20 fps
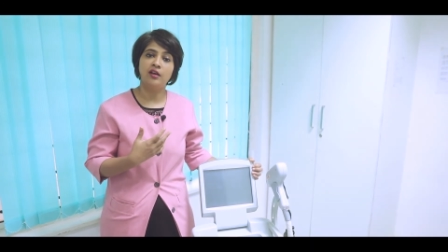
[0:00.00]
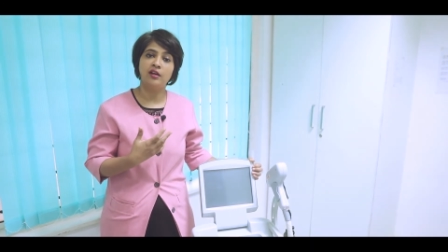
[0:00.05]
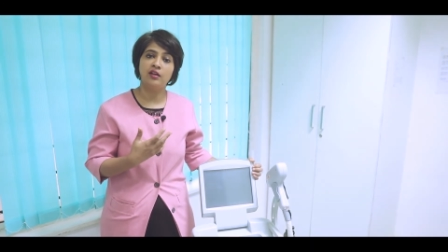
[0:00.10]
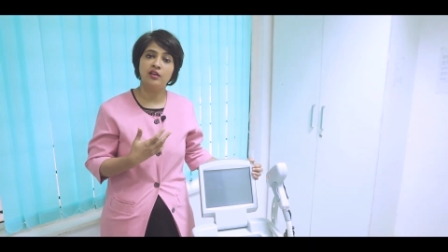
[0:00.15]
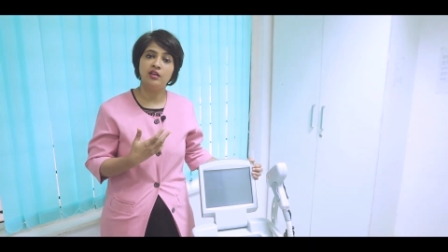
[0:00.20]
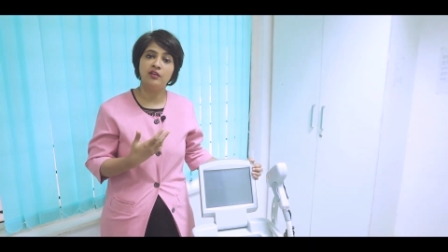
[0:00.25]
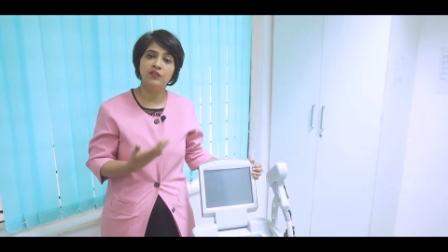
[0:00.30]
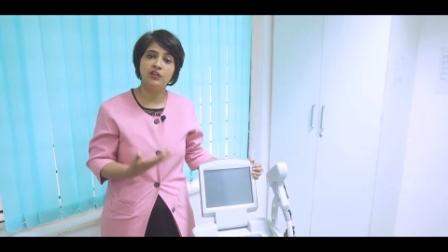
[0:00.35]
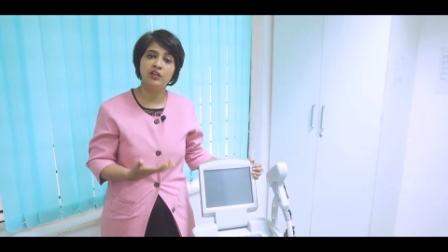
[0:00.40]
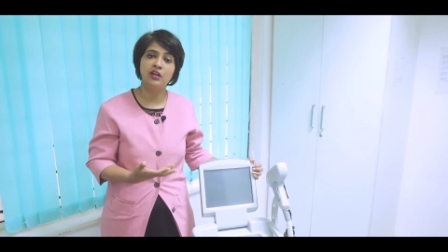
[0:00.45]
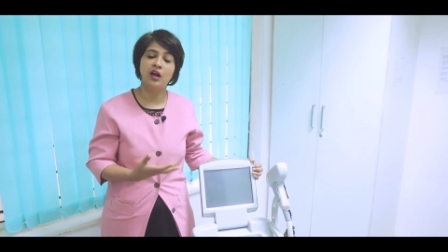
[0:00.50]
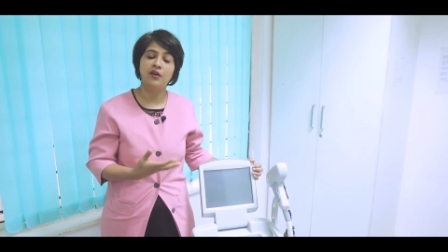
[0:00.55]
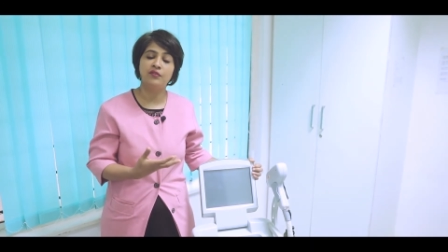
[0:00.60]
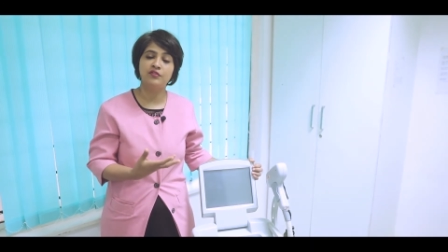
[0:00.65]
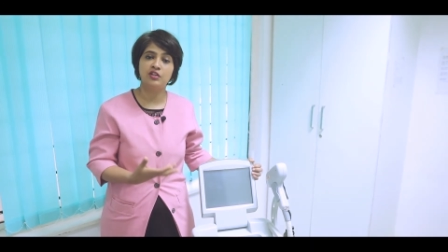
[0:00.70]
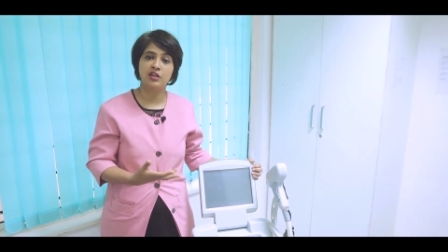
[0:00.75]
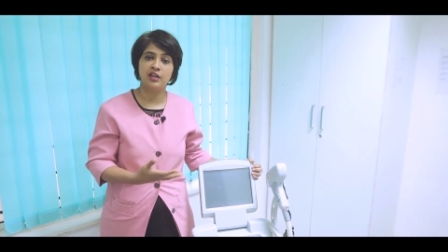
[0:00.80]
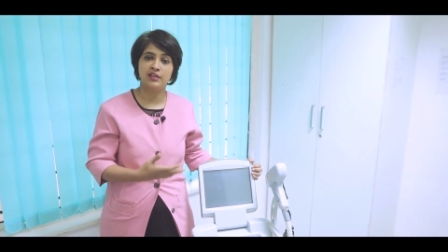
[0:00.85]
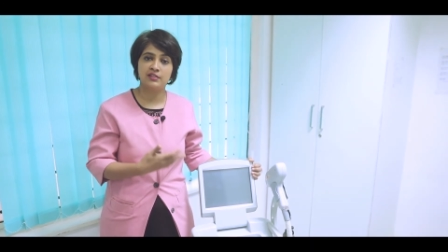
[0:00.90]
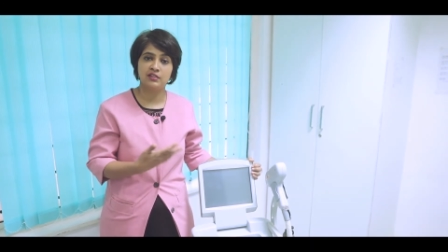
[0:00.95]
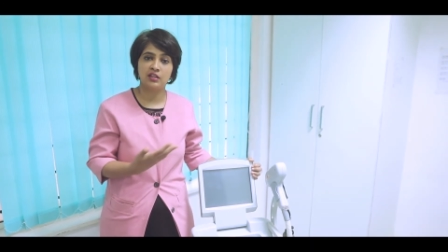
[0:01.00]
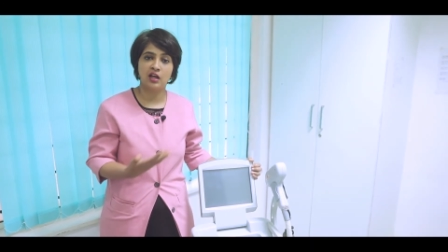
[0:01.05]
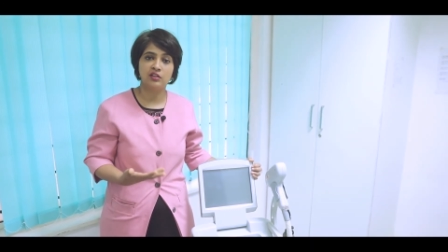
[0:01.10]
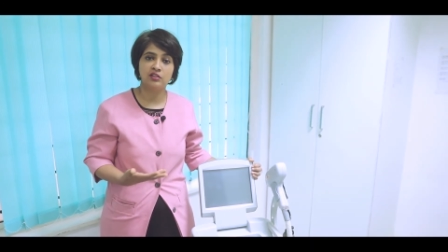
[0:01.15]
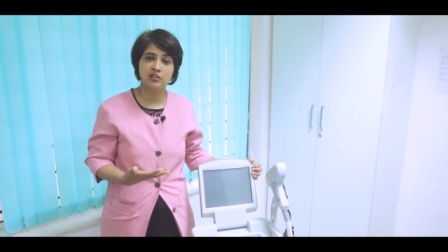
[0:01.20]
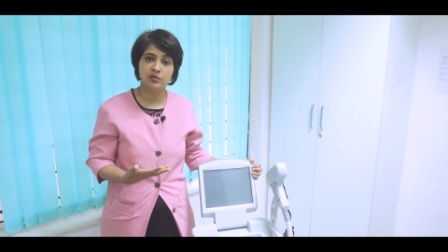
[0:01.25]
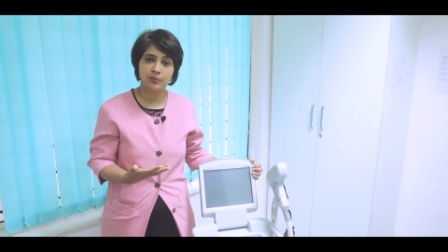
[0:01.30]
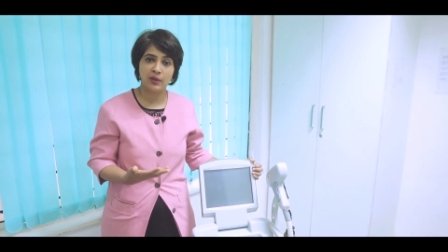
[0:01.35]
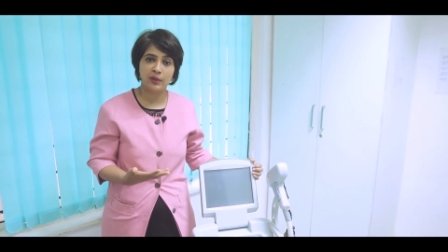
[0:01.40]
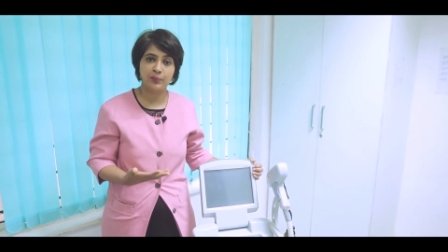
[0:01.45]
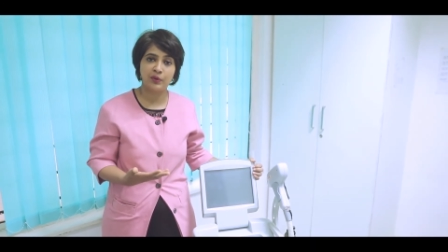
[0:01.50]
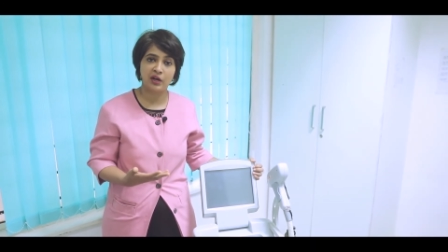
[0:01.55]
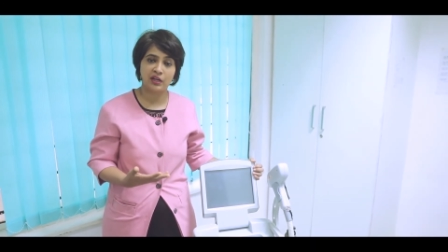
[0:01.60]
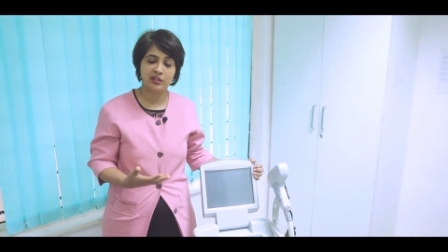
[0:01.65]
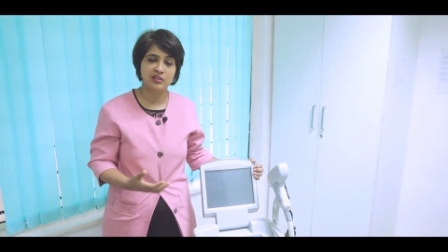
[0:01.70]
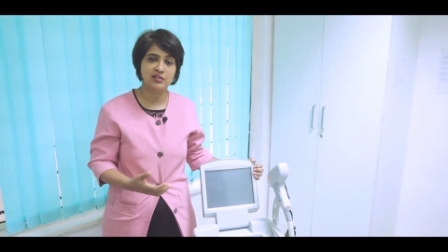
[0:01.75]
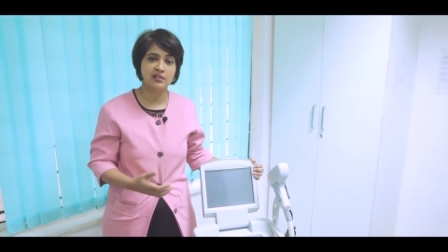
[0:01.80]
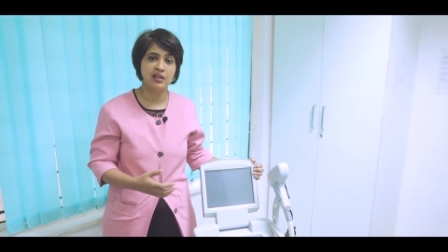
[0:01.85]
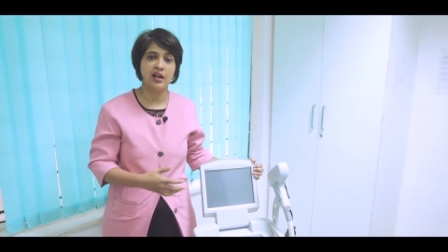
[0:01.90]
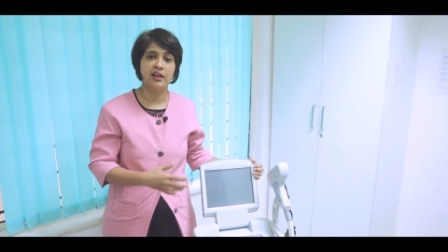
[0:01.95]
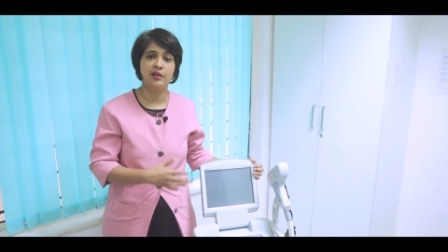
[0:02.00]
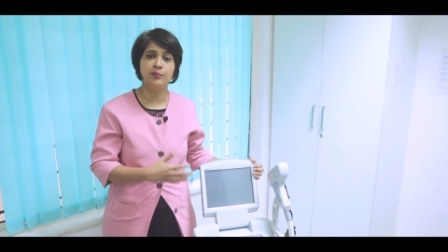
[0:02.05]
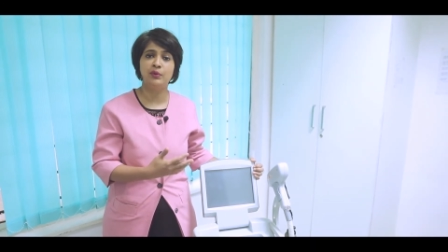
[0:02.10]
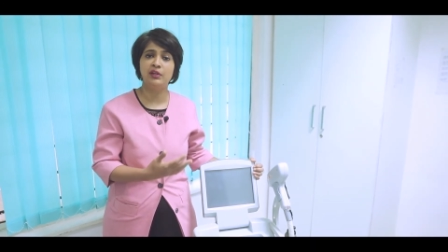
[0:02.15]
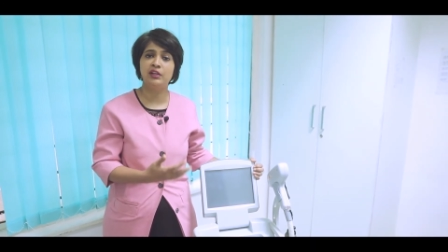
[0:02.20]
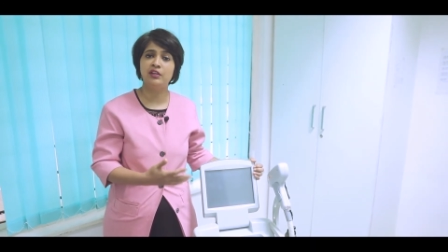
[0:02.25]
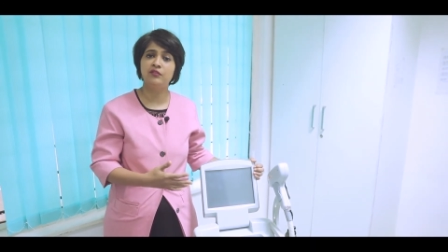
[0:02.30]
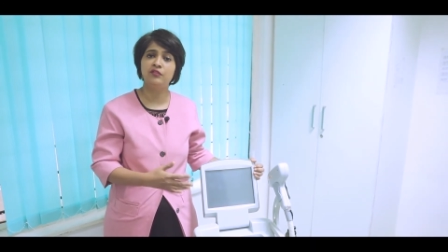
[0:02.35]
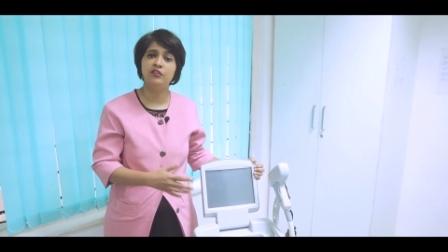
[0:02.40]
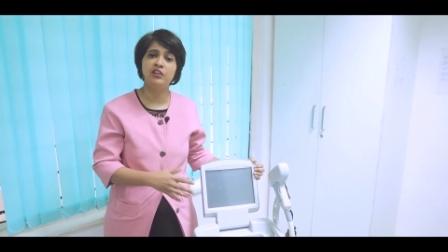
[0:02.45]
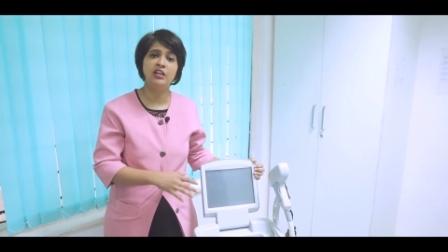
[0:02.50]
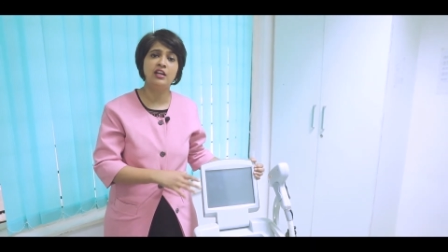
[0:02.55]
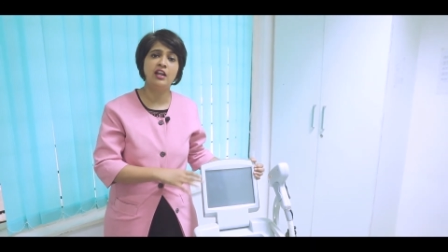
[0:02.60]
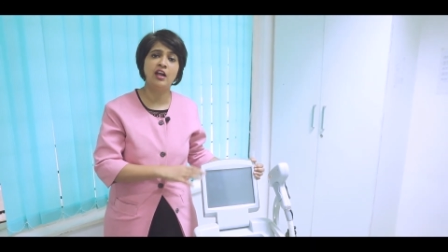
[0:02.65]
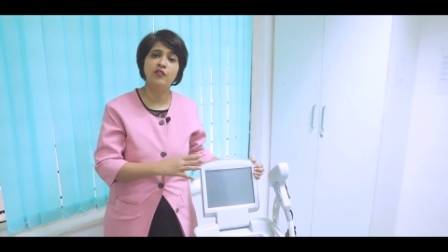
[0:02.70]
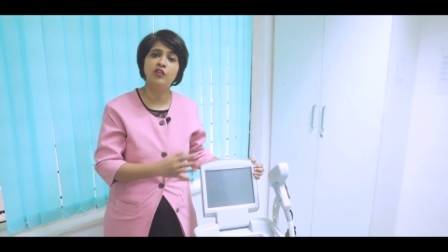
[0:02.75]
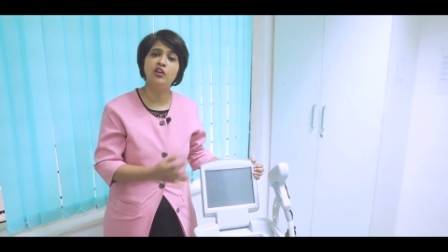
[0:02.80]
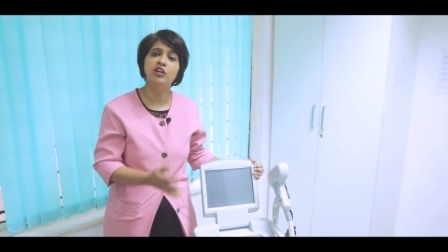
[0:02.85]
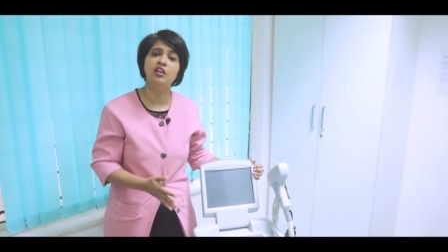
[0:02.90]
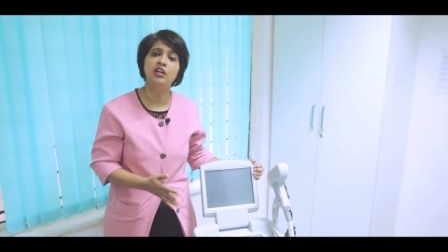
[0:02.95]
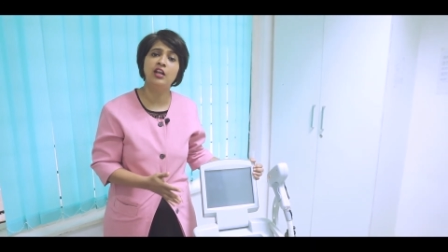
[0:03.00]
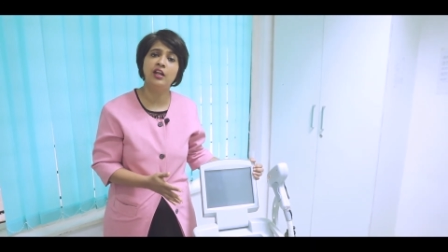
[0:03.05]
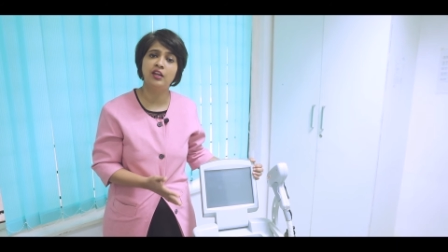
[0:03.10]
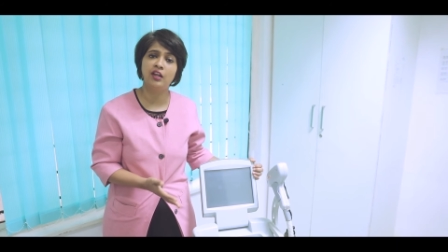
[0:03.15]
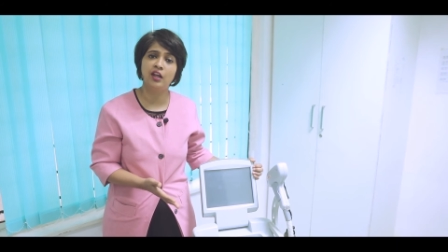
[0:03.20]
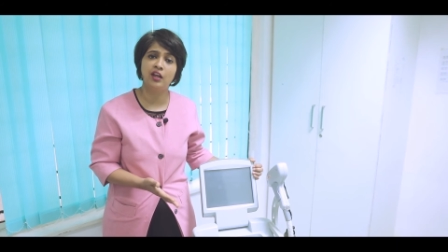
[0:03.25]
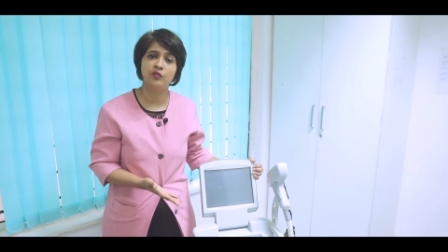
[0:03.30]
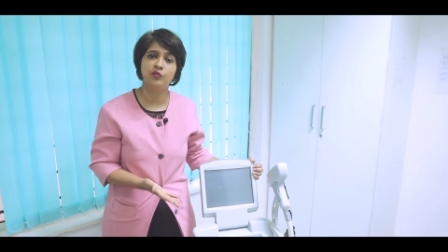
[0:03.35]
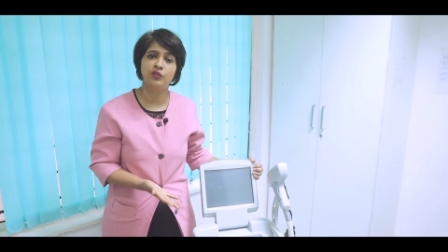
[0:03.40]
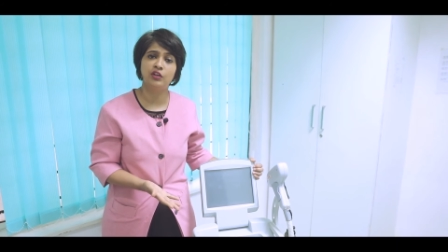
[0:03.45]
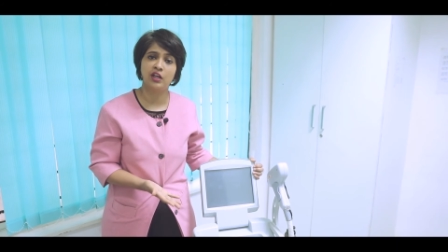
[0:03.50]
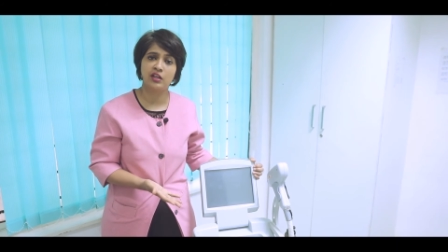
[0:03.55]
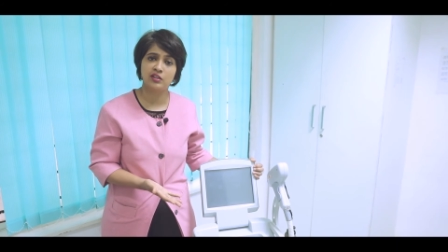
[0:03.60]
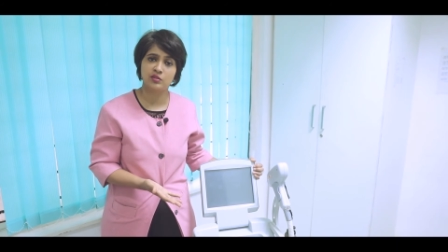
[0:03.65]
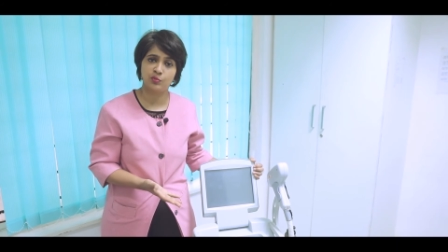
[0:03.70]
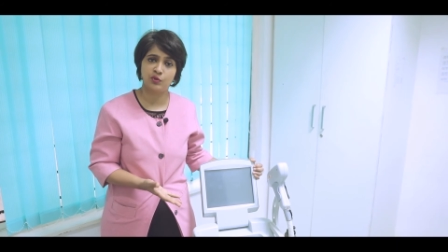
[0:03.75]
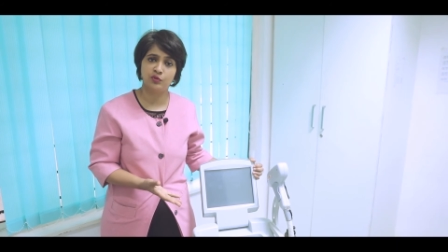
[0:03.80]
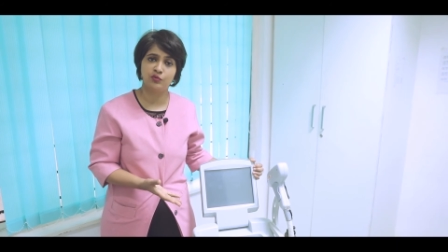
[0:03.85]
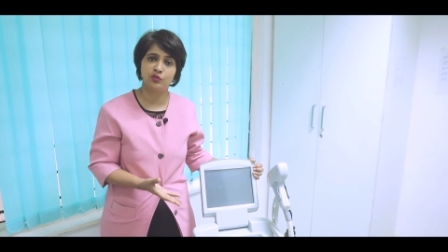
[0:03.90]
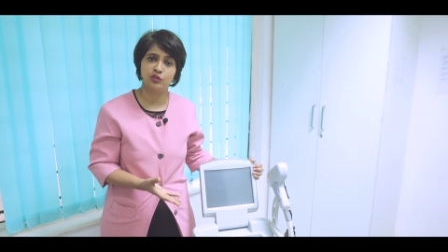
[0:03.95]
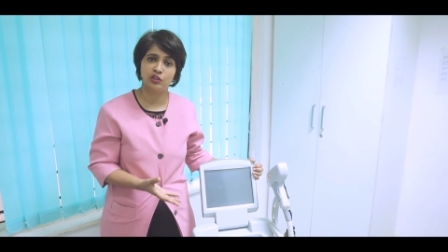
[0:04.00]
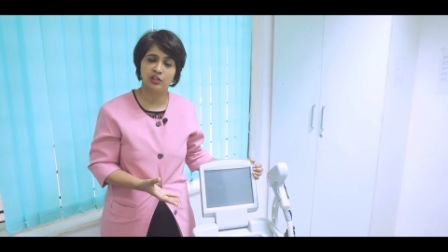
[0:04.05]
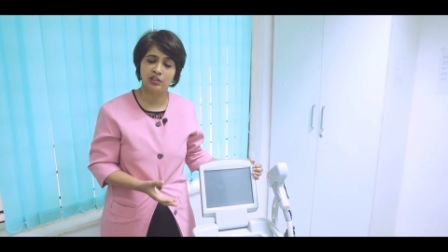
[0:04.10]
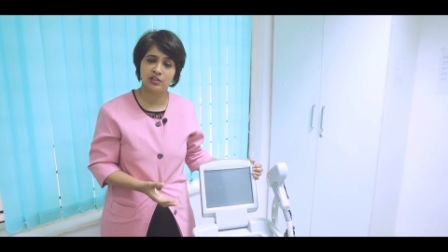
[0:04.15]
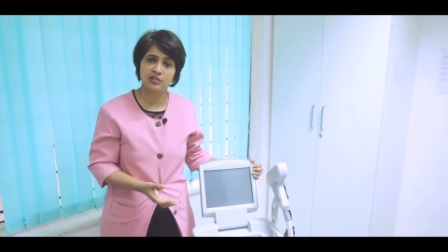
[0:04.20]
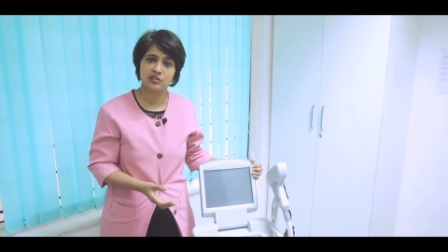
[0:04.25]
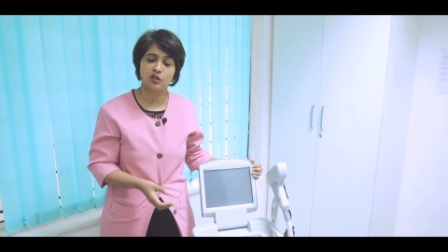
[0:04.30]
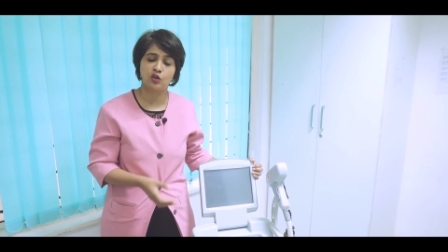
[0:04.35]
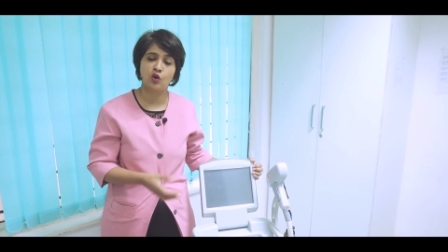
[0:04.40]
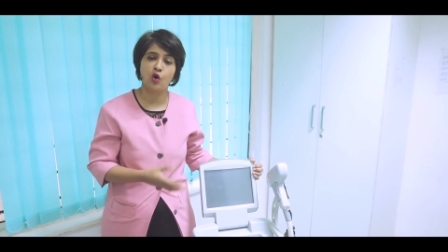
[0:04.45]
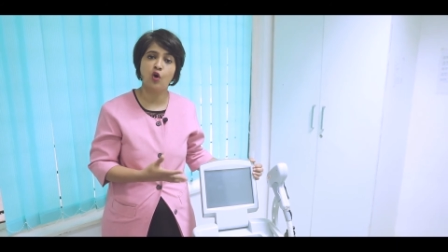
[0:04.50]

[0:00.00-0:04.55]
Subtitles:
even after I started my practice, I believe we never did any advertisement for the laser.